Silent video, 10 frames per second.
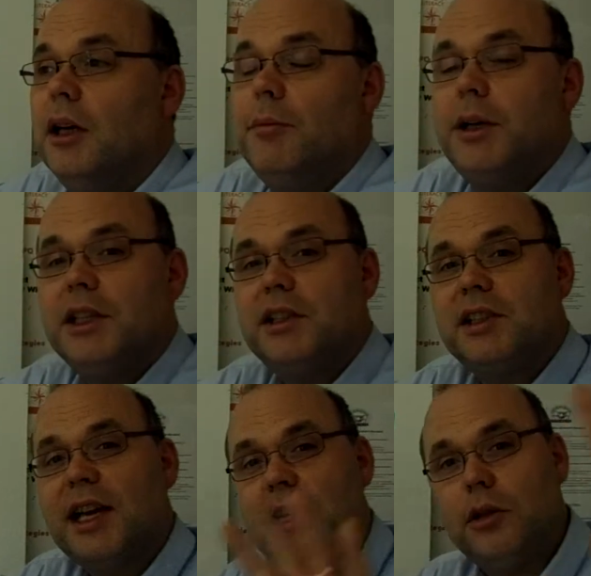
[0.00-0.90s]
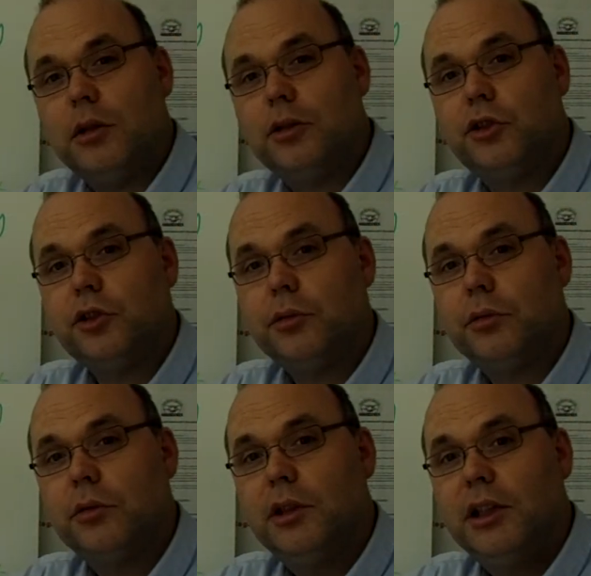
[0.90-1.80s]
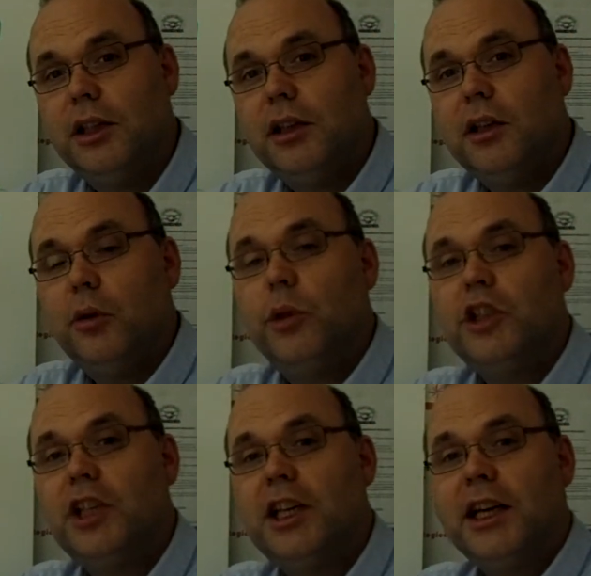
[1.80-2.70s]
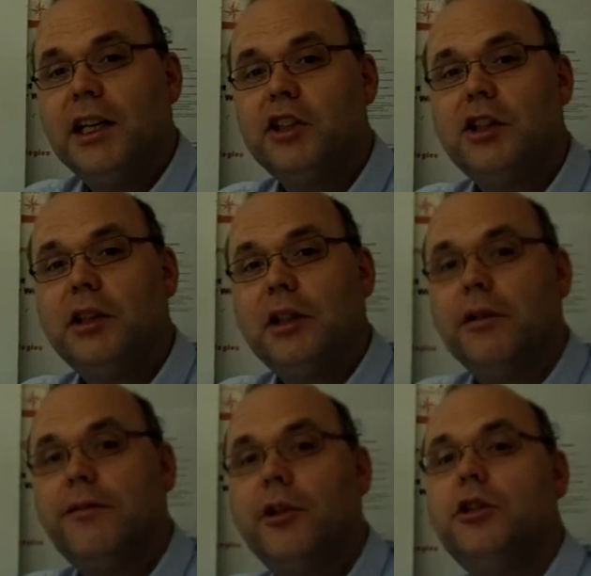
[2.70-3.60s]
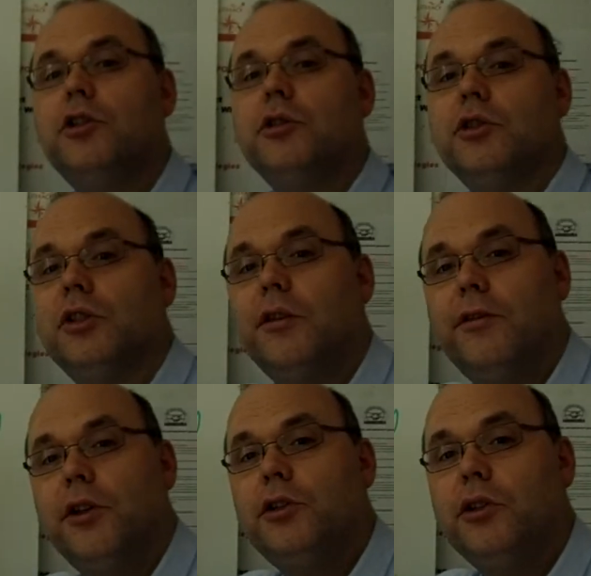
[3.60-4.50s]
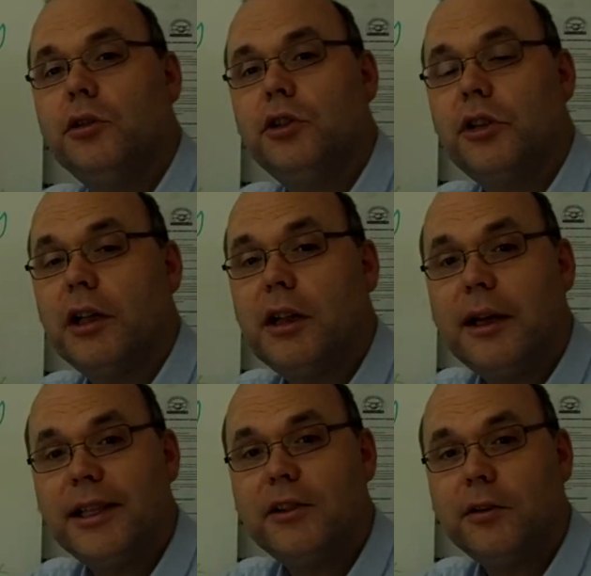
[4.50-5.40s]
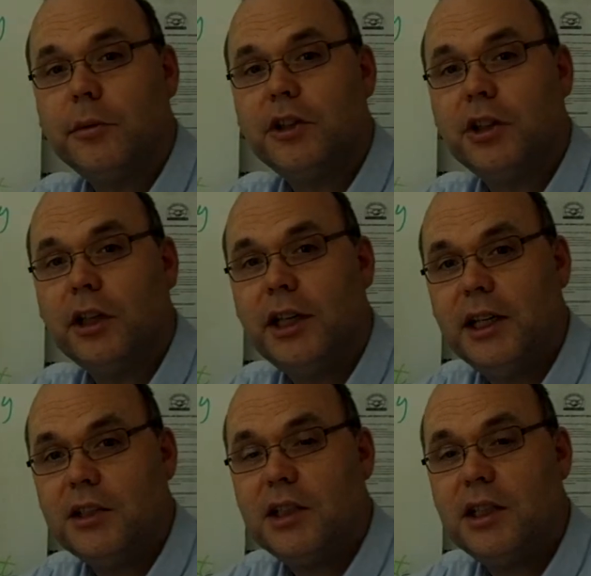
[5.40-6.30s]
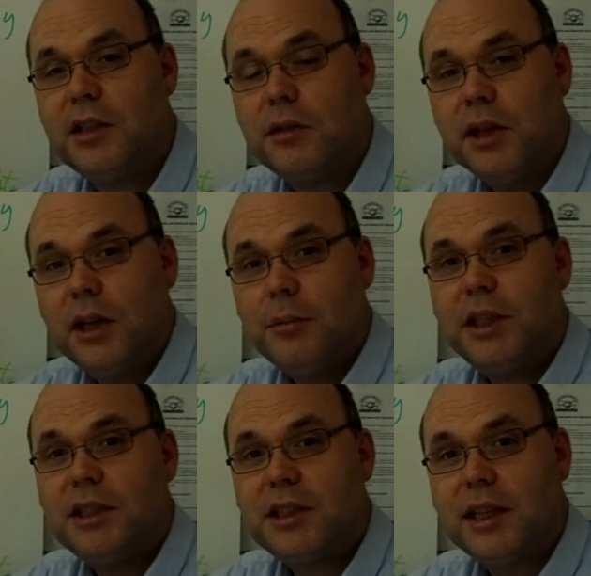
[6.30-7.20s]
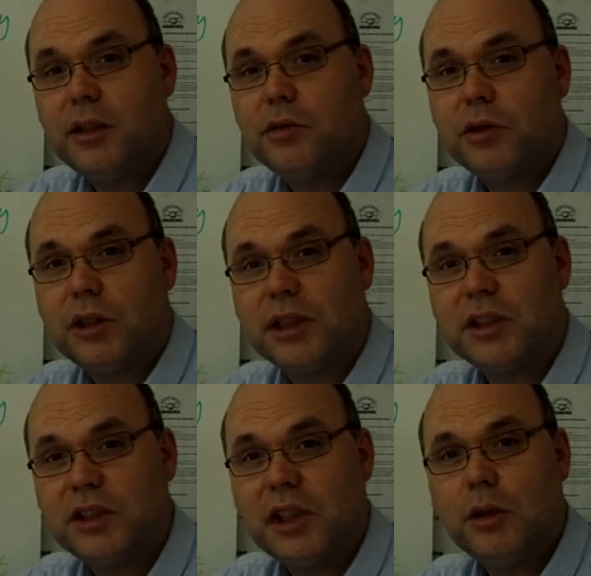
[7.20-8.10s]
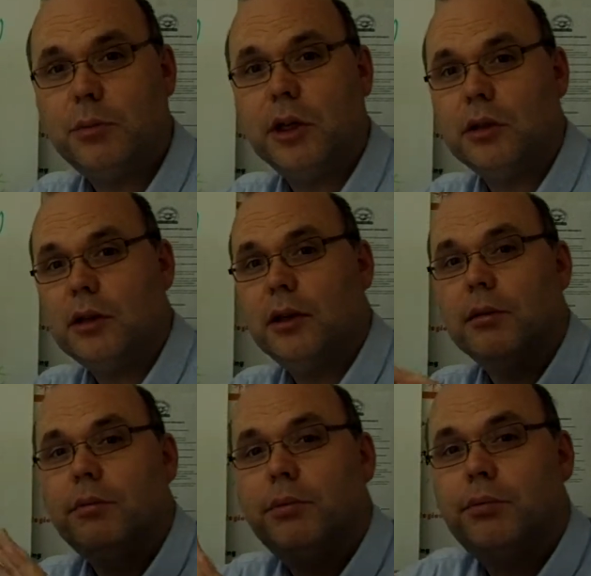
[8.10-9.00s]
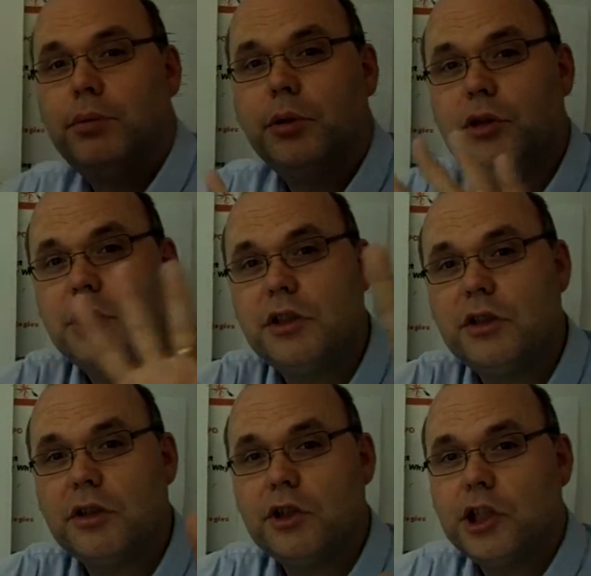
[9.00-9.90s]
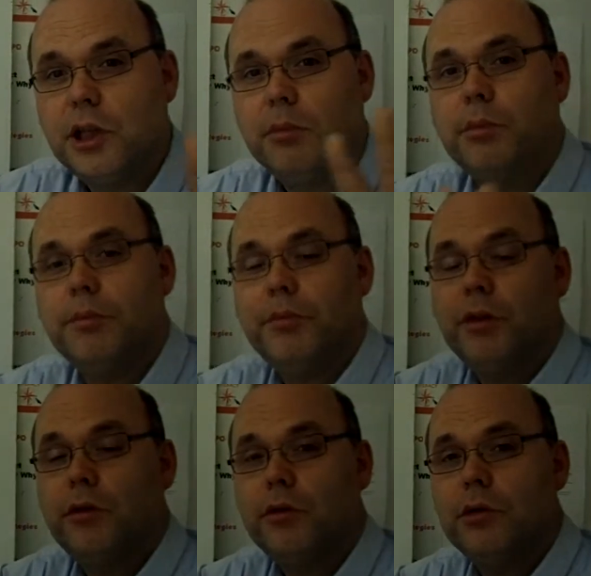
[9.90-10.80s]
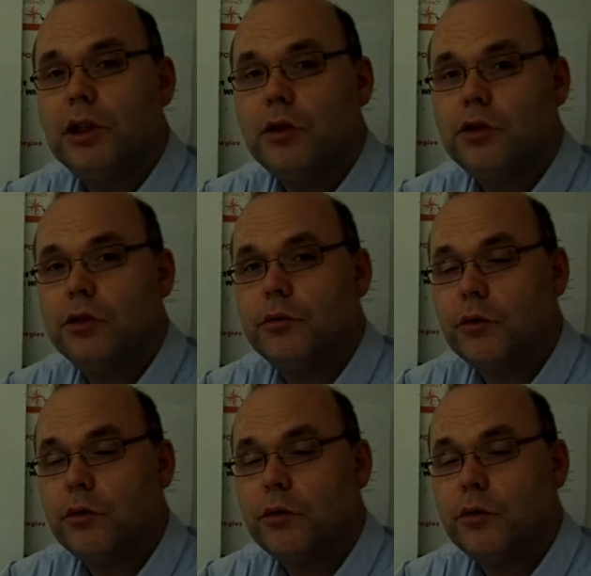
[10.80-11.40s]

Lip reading: Big sails, which catch the little photons, and the photons, the light from the sun, hits these big sails like a sailboat and pushes the ship through the ocean,